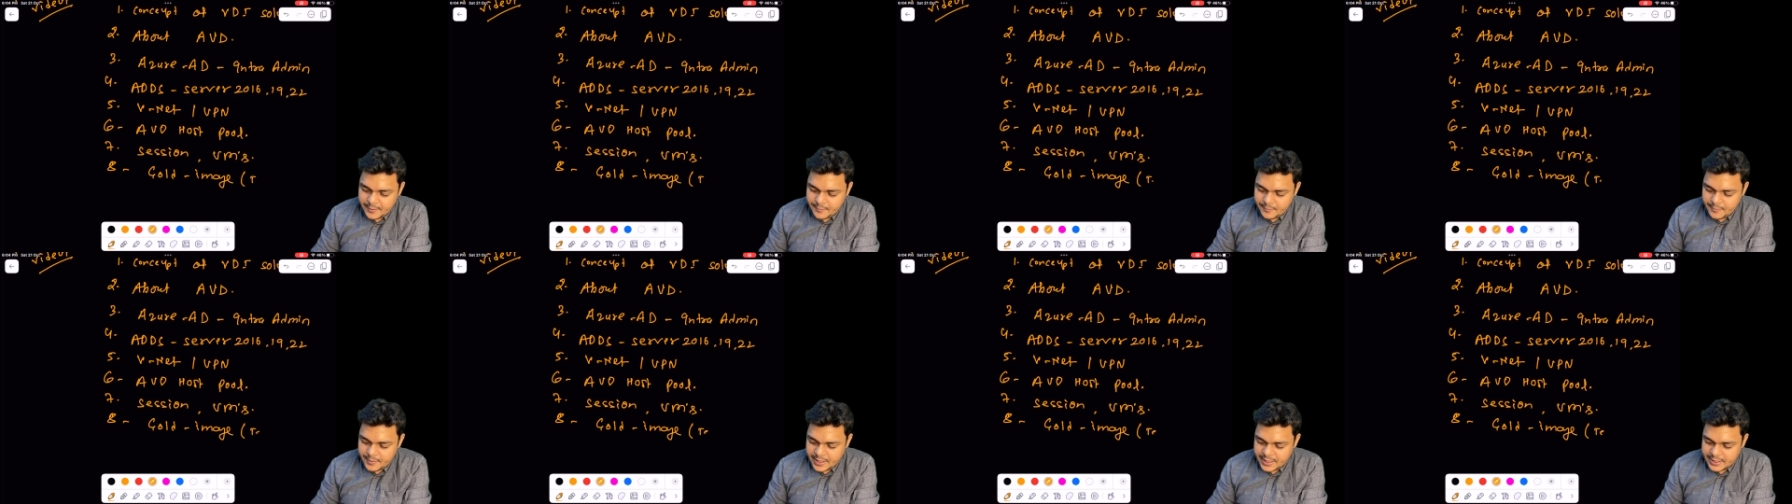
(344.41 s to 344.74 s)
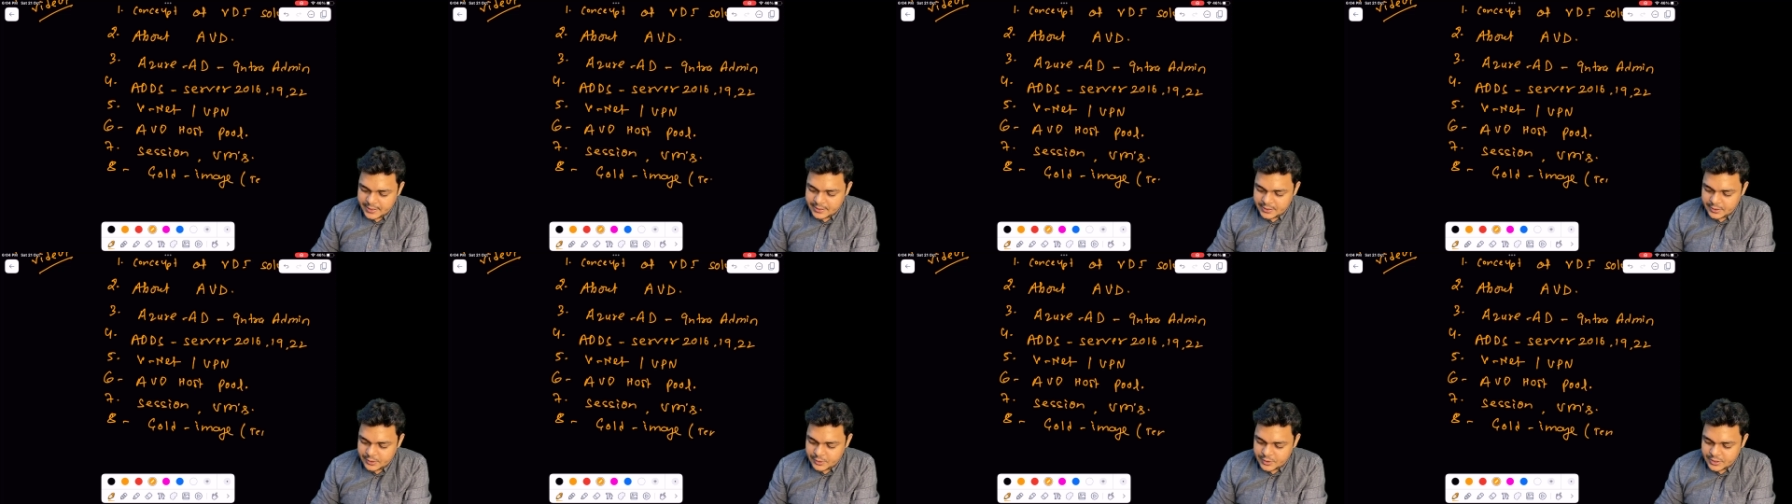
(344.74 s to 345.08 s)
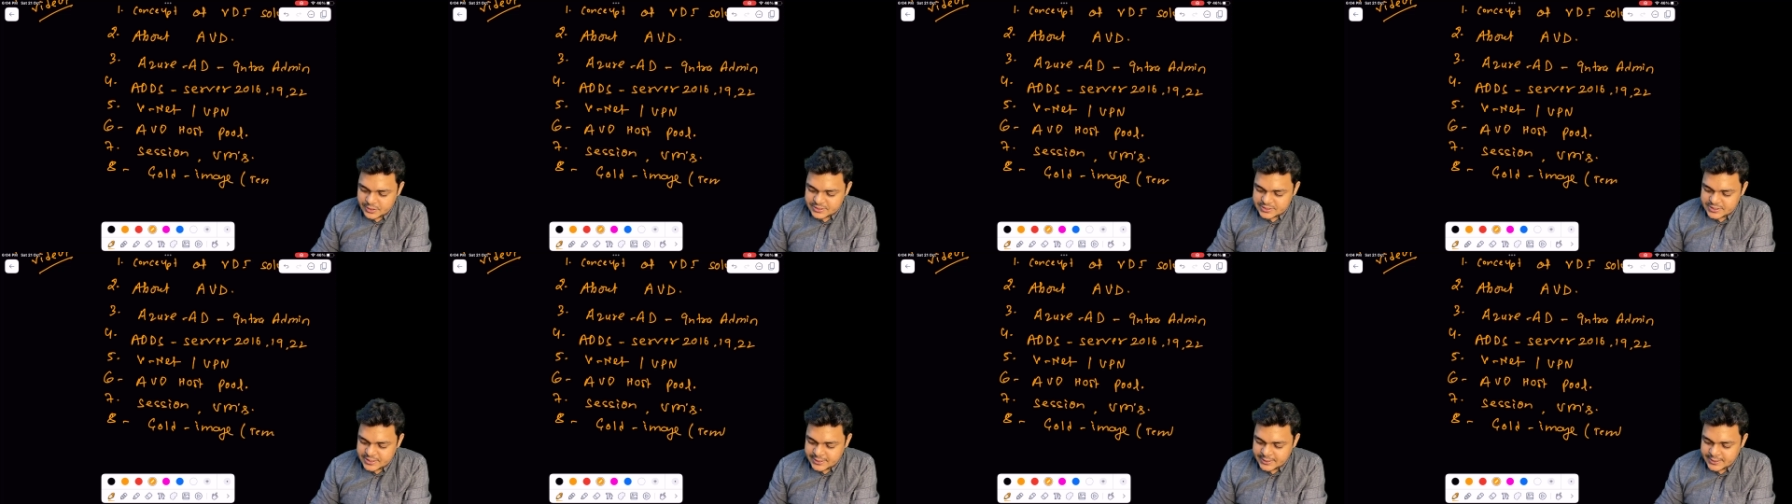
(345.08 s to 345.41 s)
right you
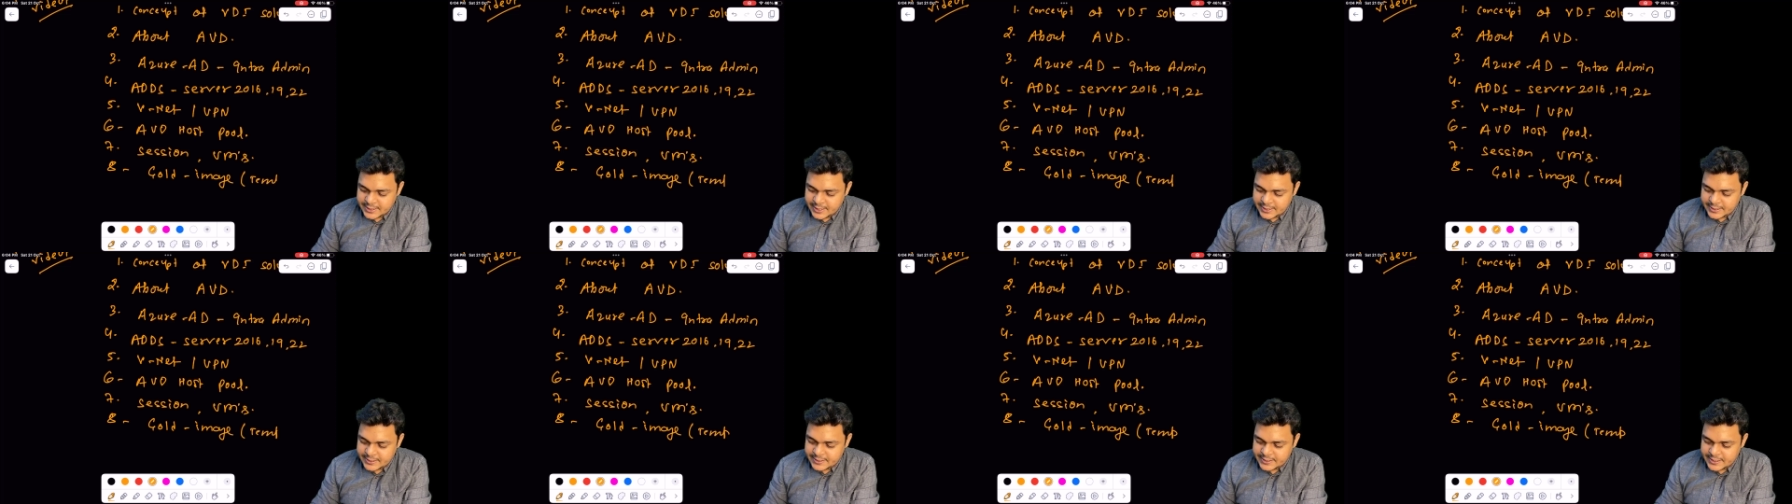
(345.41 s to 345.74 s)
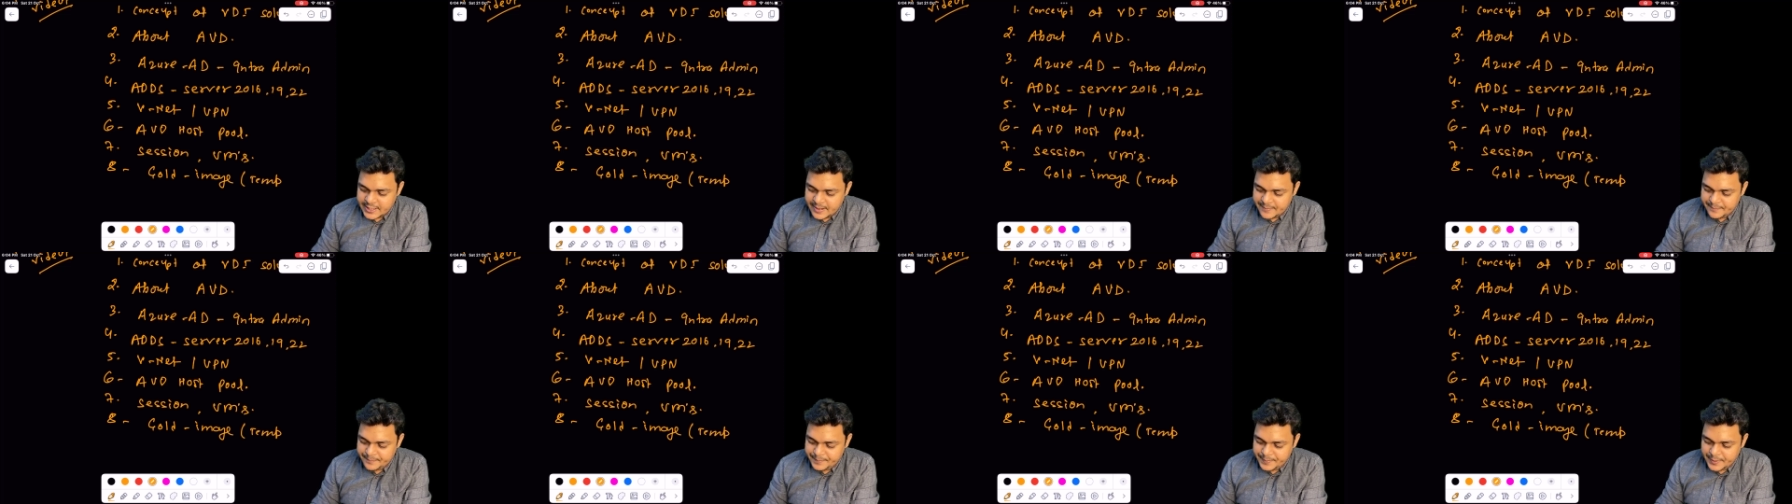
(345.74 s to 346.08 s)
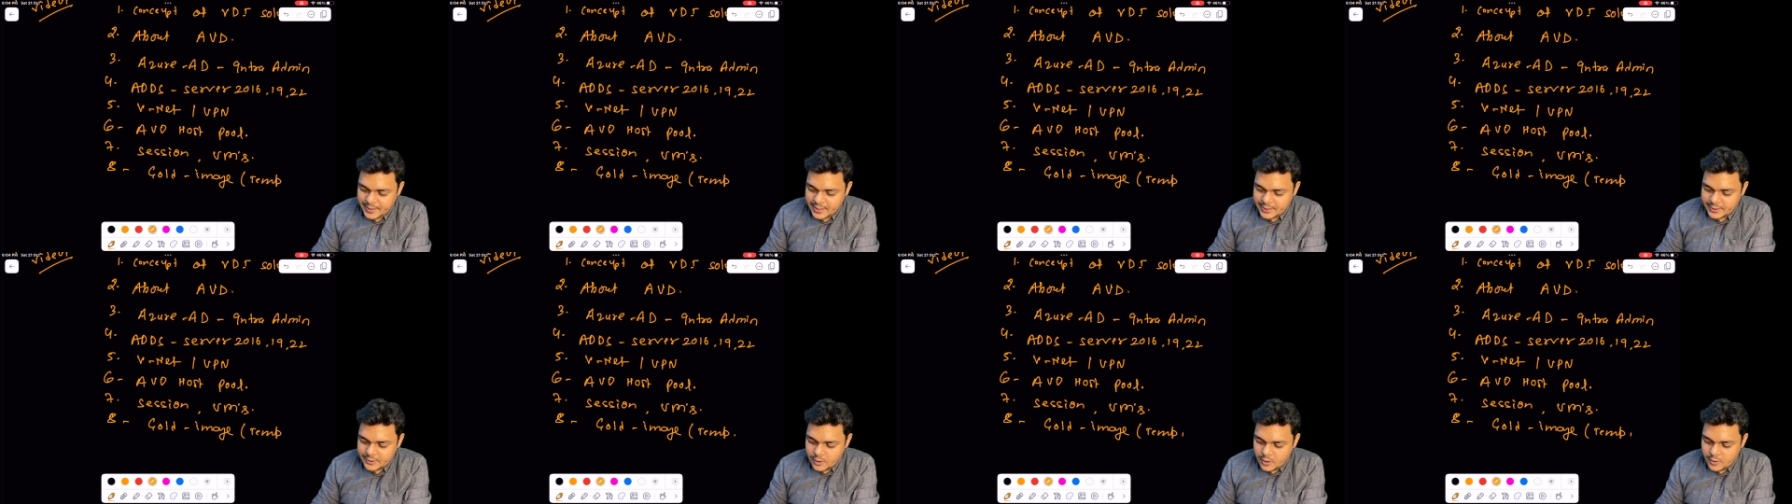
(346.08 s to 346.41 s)
can say that
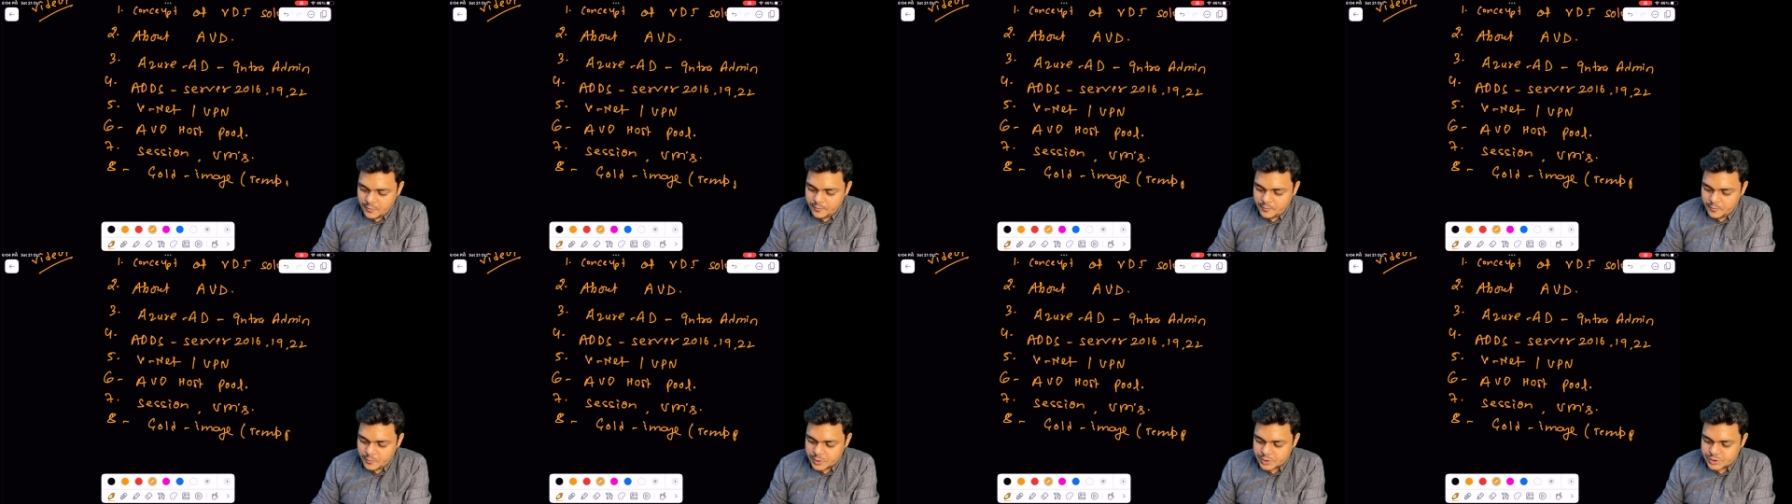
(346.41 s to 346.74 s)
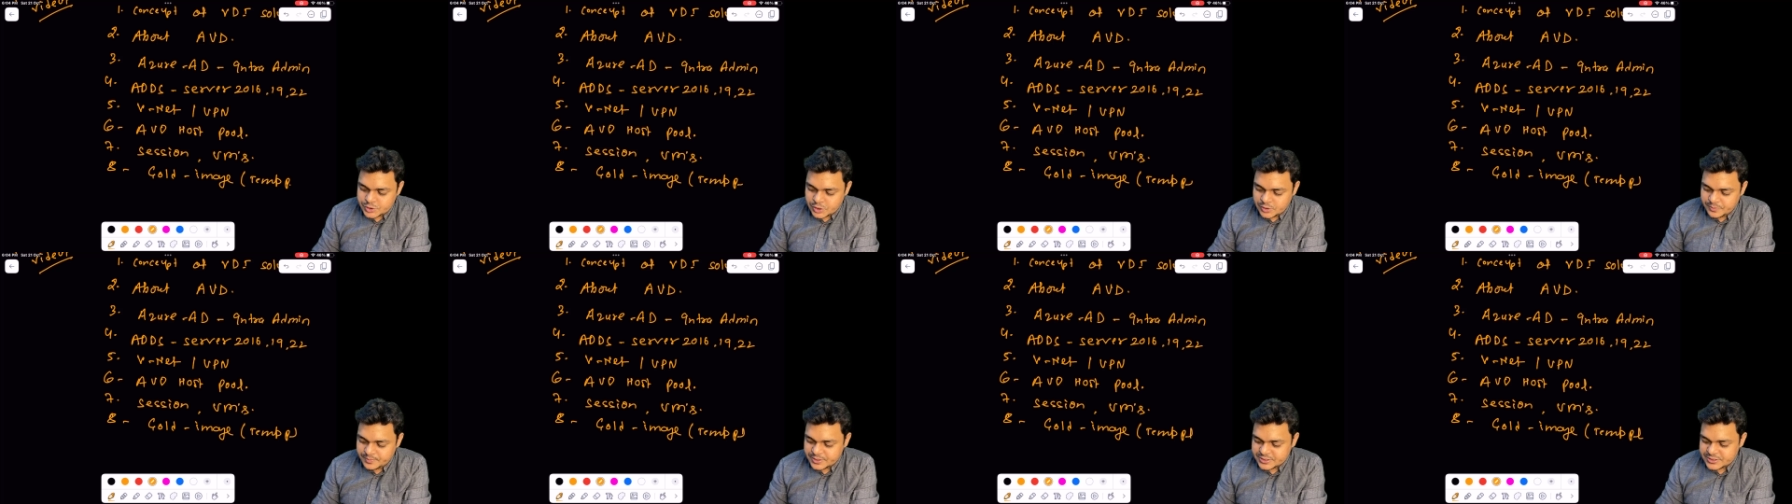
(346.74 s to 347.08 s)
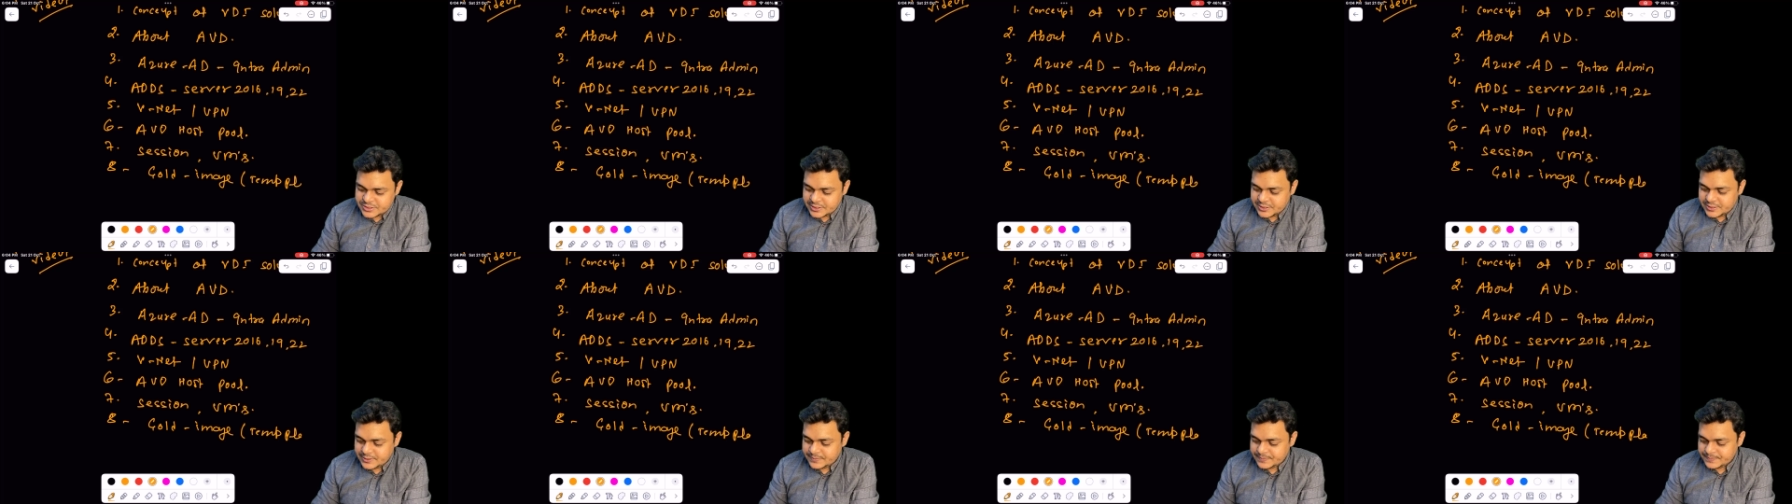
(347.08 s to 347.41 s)
template of virtual
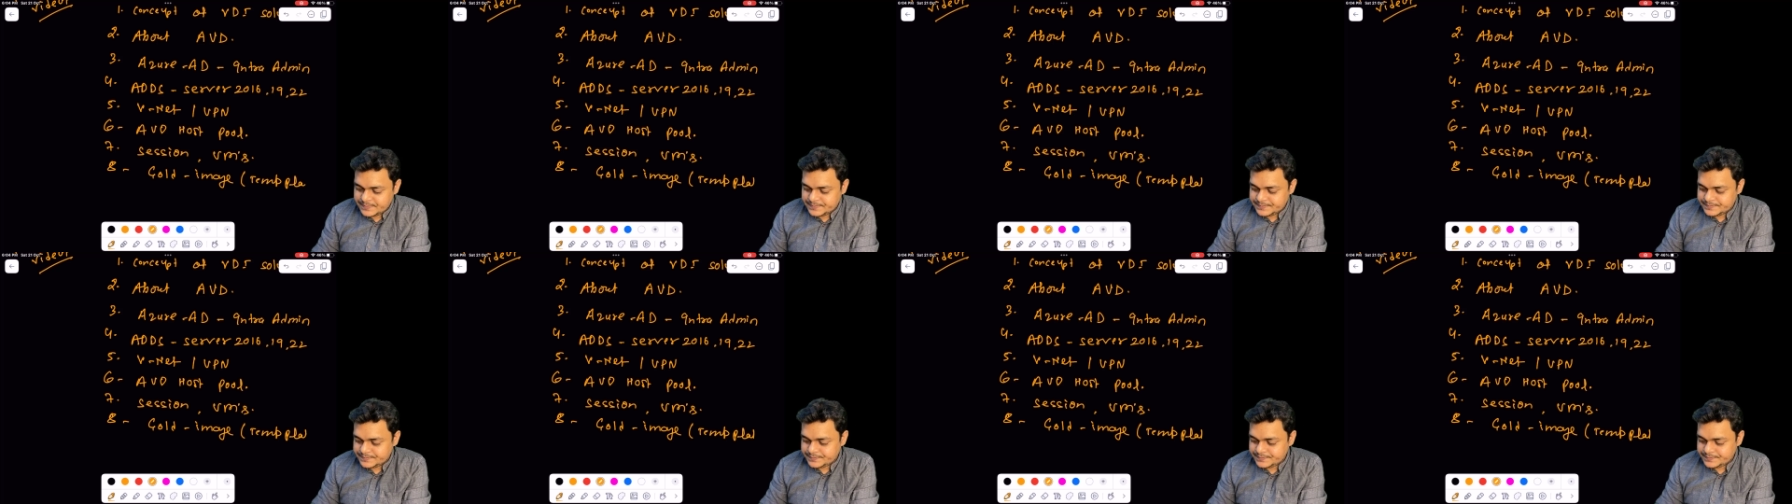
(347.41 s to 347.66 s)
machine